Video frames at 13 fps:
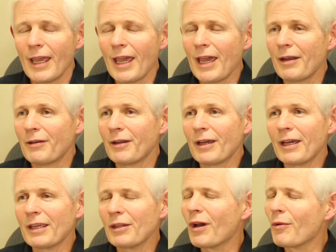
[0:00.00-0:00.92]
And
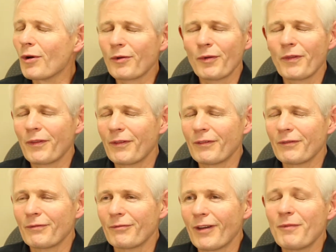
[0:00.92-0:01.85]

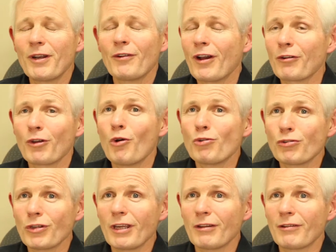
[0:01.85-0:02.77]
I've been around
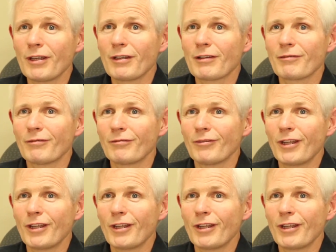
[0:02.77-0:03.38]
coaching since